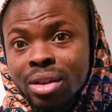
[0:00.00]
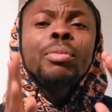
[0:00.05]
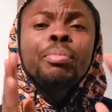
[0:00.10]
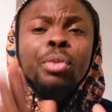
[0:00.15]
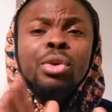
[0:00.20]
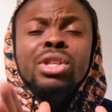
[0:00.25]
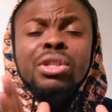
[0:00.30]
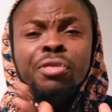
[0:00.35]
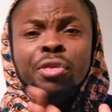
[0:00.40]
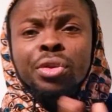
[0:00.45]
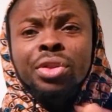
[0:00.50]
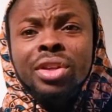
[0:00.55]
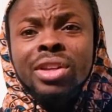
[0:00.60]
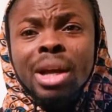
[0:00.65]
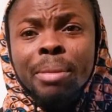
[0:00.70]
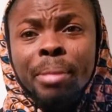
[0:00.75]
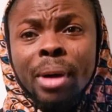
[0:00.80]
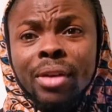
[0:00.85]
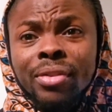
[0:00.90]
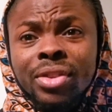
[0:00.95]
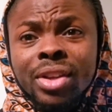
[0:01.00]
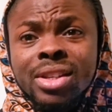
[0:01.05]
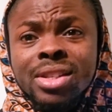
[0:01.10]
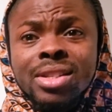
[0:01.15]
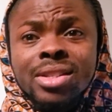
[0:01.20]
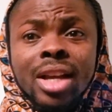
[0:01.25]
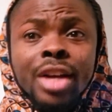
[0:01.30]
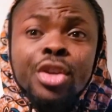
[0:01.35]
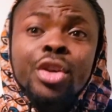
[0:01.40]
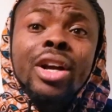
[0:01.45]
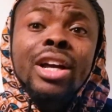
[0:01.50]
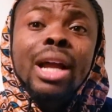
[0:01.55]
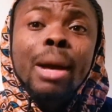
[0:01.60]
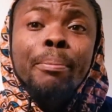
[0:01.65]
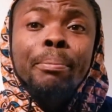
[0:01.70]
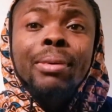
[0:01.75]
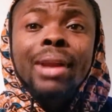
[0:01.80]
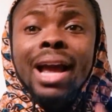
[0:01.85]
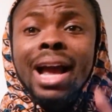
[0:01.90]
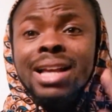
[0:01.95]
The beautiful thing about this is that you can
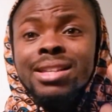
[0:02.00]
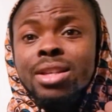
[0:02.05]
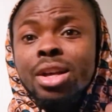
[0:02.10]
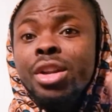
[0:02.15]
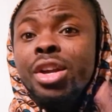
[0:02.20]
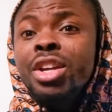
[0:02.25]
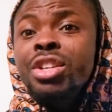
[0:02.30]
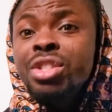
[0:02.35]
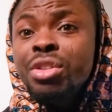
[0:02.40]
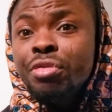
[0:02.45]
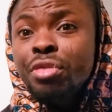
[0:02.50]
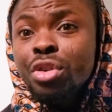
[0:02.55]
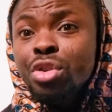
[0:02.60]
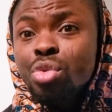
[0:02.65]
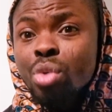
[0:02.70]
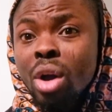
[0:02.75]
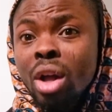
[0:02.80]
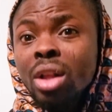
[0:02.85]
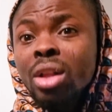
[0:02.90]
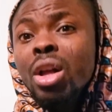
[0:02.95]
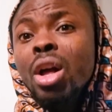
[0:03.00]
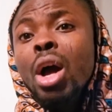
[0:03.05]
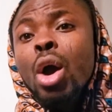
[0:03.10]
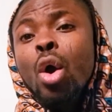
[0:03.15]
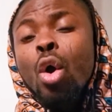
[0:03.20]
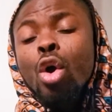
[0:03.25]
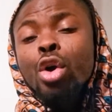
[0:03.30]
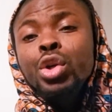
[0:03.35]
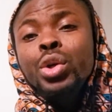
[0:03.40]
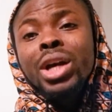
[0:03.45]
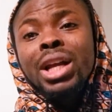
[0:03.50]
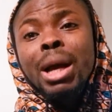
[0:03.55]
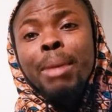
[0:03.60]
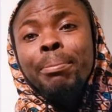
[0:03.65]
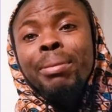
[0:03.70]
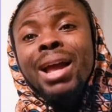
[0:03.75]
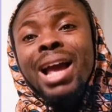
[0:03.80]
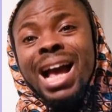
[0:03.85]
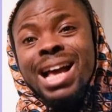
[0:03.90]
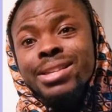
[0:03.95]
apply as an individual or you can
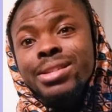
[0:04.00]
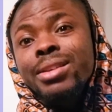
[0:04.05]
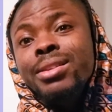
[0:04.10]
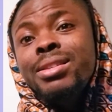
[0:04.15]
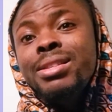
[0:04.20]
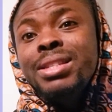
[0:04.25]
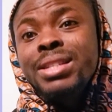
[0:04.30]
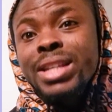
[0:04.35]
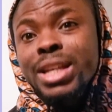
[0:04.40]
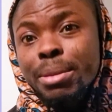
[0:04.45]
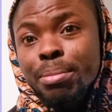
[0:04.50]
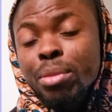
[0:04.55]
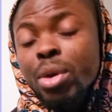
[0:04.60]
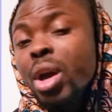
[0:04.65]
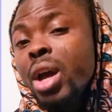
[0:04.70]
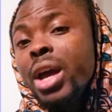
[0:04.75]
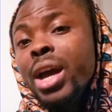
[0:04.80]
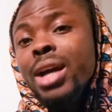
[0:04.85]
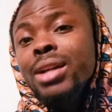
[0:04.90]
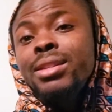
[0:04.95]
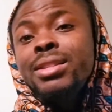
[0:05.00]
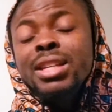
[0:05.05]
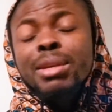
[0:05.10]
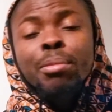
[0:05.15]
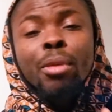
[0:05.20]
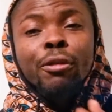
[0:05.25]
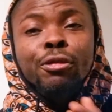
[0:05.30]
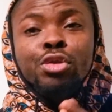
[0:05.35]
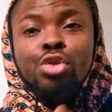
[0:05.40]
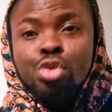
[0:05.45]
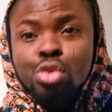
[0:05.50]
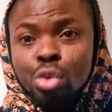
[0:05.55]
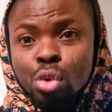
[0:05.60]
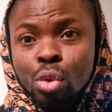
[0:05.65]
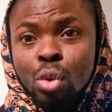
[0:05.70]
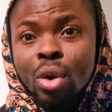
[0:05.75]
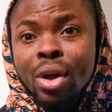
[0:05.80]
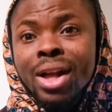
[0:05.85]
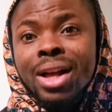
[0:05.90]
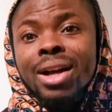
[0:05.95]
apply as a team of
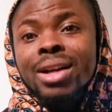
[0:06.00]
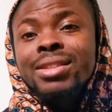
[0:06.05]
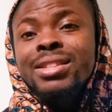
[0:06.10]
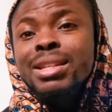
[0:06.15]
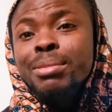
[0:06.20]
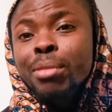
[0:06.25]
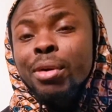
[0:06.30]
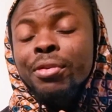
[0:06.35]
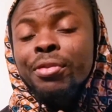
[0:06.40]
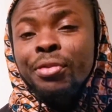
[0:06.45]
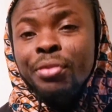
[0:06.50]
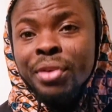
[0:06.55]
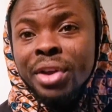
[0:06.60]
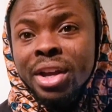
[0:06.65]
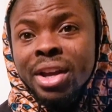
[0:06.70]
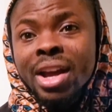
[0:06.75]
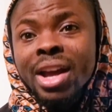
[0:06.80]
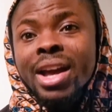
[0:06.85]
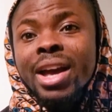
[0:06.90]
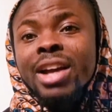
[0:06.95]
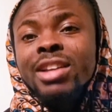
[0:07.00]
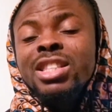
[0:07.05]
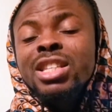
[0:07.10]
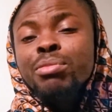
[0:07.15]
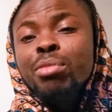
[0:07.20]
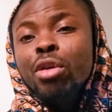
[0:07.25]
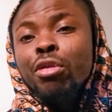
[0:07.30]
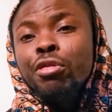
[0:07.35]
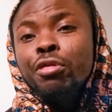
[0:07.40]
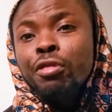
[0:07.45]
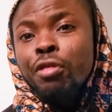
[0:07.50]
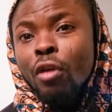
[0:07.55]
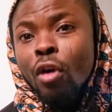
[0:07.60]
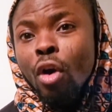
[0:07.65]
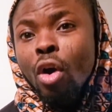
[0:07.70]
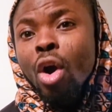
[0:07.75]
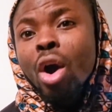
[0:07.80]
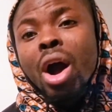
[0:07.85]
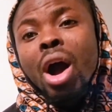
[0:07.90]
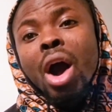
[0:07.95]
two, a team of three, a team of
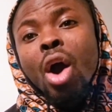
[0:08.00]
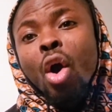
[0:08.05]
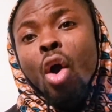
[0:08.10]
four,